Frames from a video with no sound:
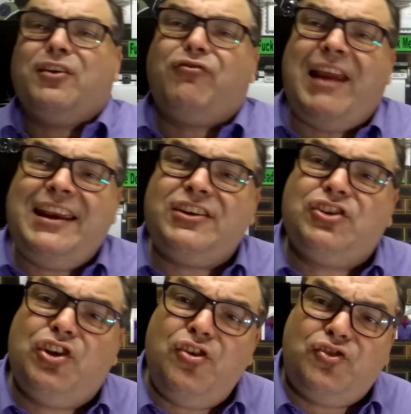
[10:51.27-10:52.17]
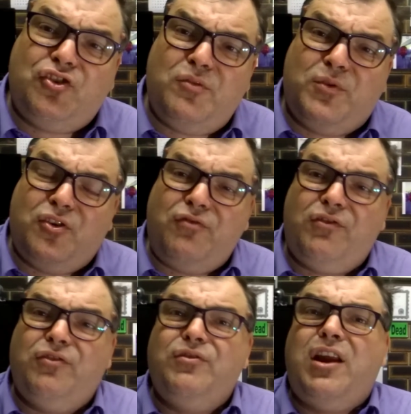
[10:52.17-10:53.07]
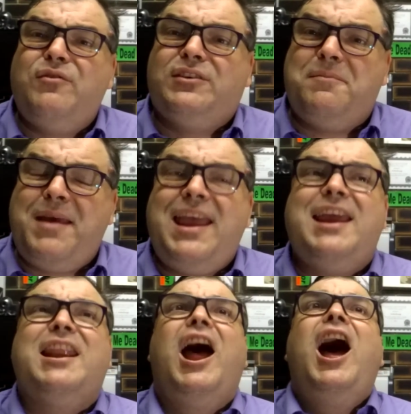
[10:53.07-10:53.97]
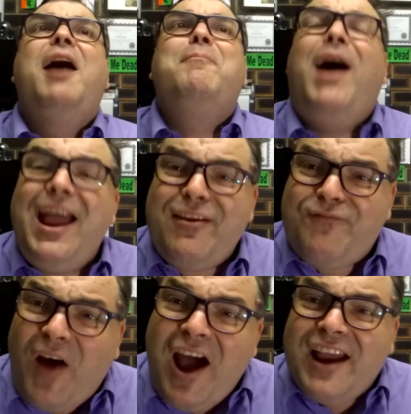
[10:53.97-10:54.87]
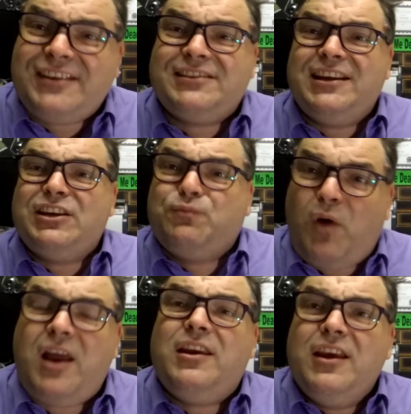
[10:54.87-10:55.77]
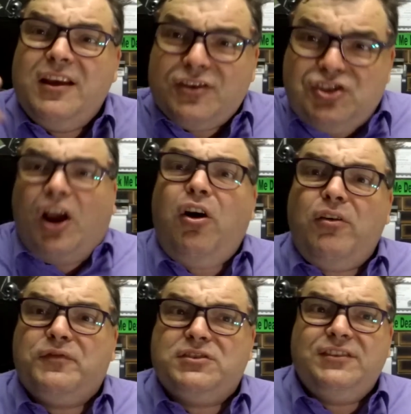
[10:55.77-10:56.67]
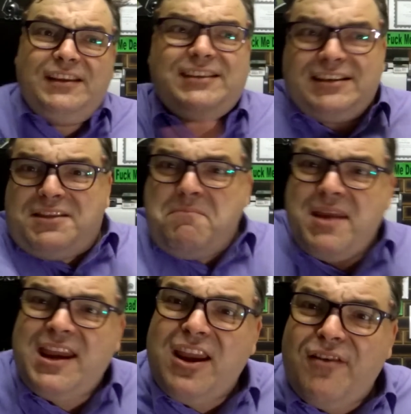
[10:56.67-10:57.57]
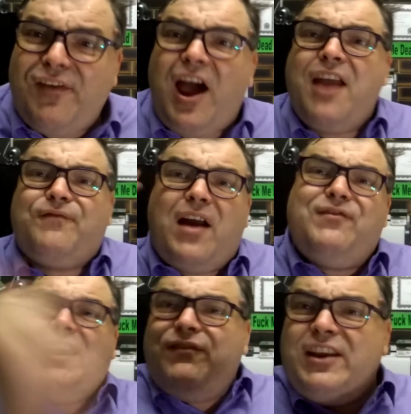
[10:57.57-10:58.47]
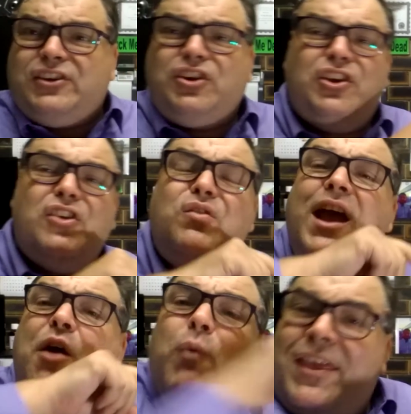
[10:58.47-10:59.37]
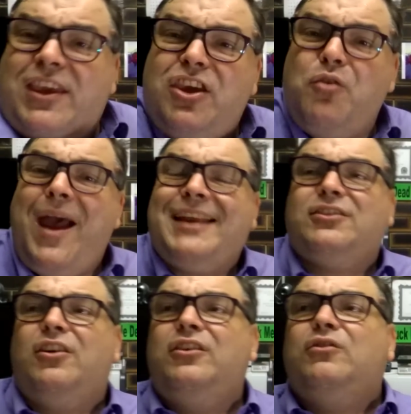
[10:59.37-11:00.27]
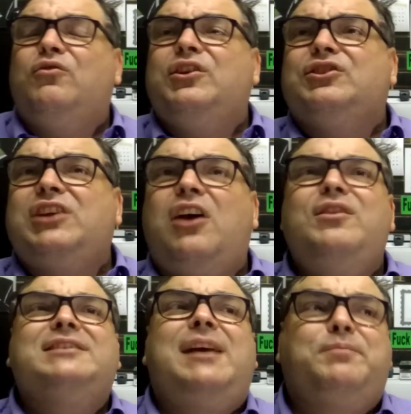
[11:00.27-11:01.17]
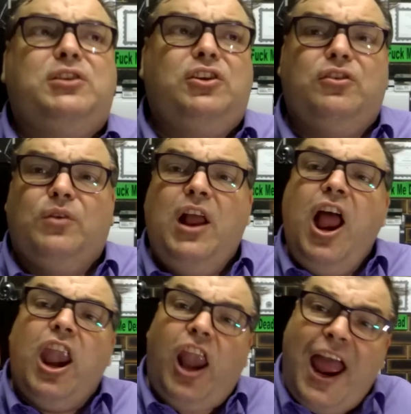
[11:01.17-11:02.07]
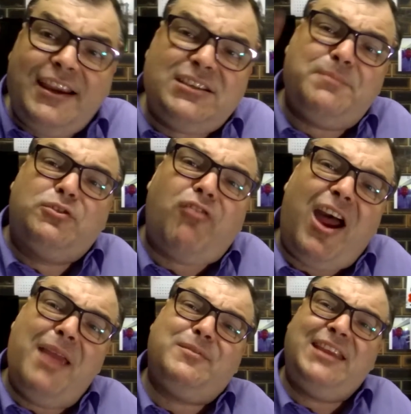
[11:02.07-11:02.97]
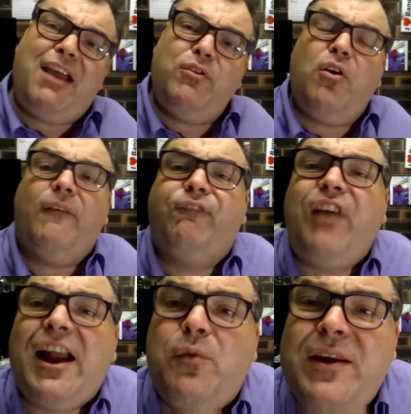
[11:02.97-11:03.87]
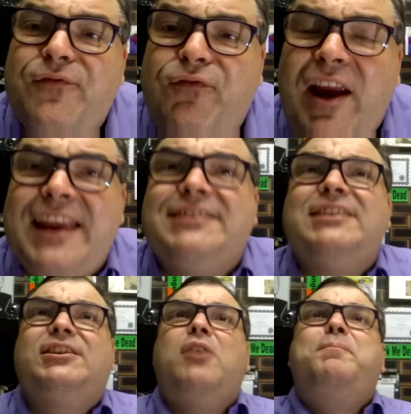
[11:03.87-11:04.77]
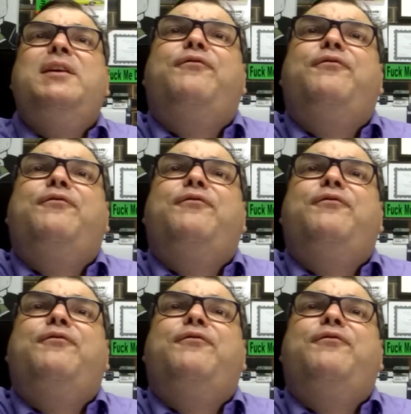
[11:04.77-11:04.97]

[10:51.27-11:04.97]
the greatest YouTube guru known to man. My advice is what solves. This is the meaning of life. I've given it to you. Whether you act on it or you don't is up to you. Like, subscribe, tell your fuckwit friends, and don't be